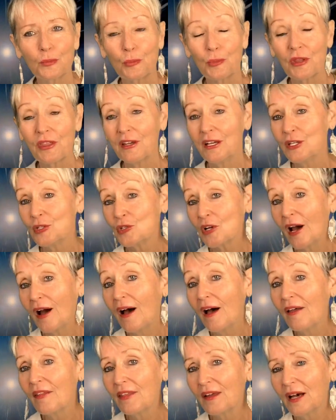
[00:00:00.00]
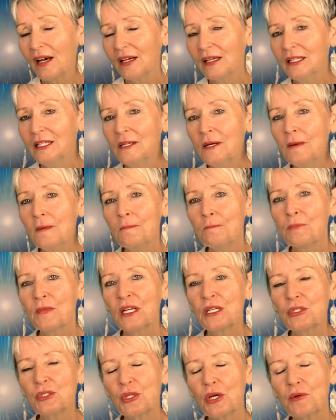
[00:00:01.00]
with each other.
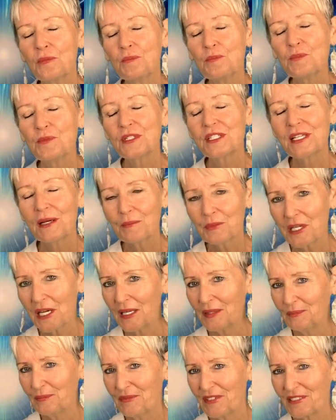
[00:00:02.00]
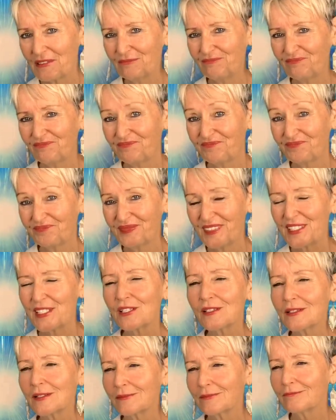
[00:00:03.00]
So sometimes, this
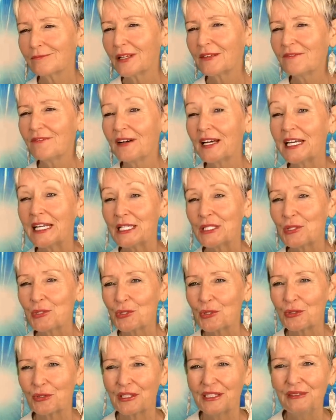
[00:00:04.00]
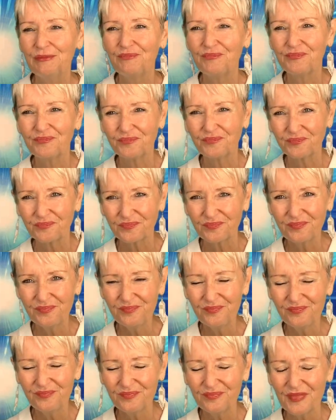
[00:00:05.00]
is a funny story
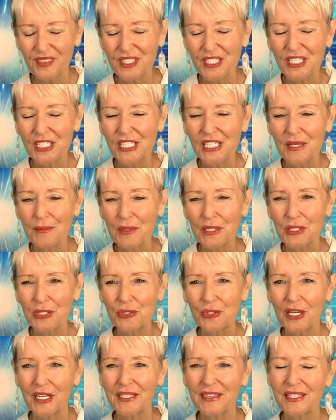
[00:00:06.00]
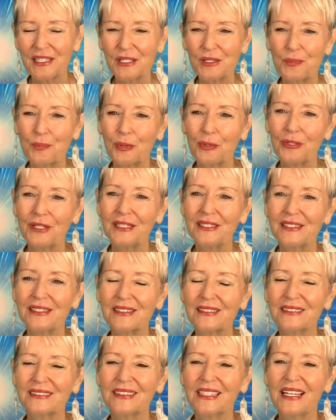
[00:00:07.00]
to demonstrate this point,
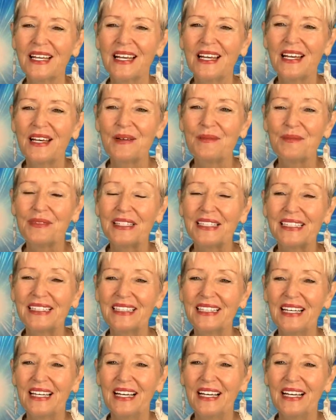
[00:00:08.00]
but